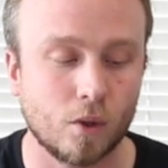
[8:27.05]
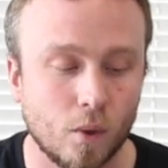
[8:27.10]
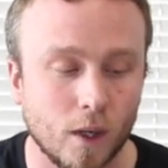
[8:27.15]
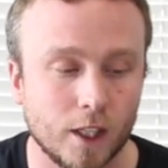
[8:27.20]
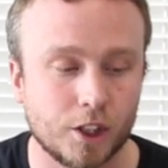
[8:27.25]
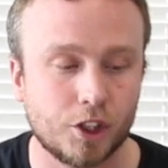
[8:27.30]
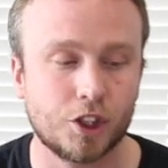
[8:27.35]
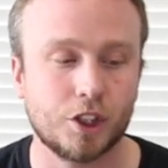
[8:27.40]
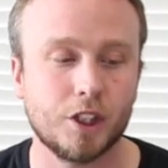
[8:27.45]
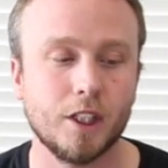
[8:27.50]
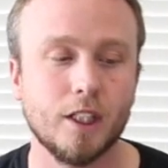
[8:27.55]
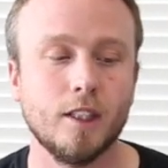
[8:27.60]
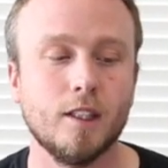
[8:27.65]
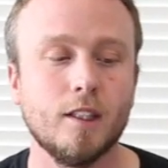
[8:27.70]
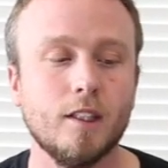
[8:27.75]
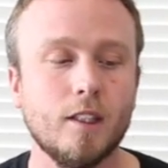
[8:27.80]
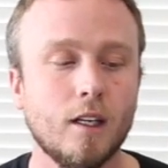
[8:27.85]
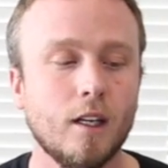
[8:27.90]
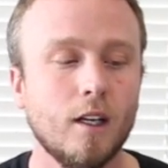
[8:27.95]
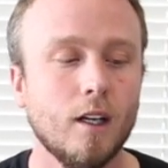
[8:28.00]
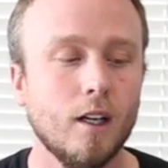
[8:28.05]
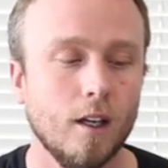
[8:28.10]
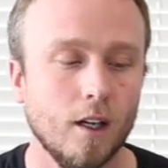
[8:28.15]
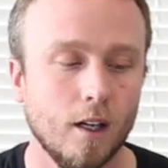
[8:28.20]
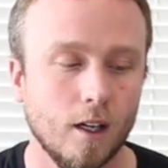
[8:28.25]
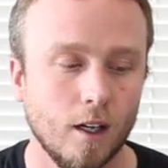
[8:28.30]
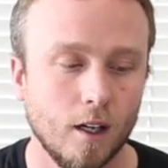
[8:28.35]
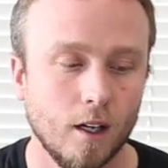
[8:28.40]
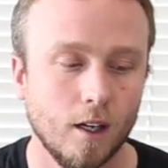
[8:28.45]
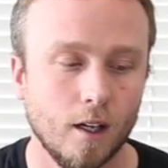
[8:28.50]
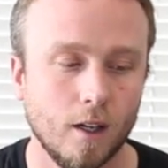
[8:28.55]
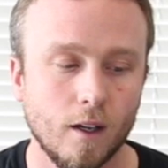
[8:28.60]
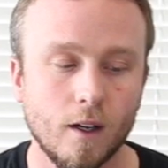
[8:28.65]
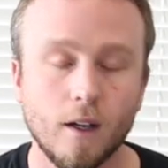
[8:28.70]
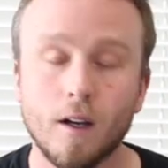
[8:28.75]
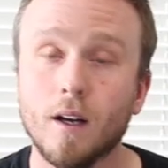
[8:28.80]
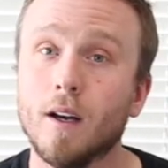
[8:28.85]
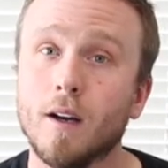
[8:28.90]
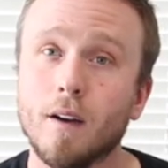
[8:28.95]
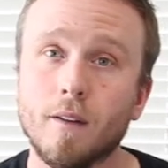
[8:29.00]
question
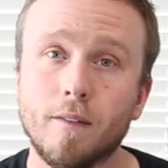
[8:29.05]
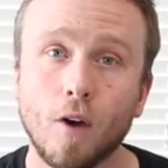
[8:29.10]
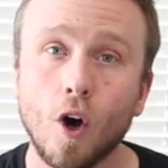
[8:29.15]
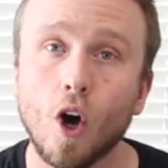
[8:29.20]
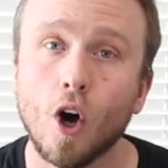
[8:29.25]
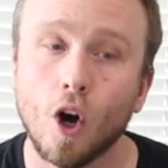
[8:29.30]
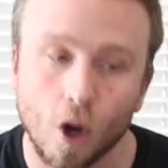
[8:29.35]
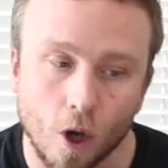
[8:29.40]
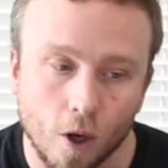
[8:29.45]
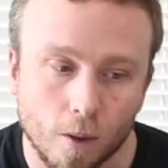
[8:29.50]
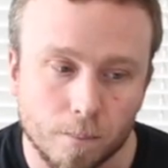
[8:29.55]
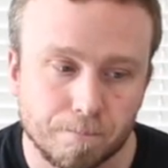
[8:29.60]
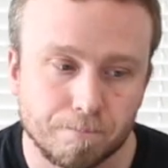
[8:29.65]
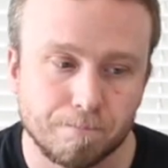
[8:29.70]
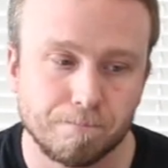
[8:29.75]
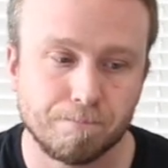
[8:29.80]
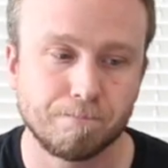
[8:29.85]
of all.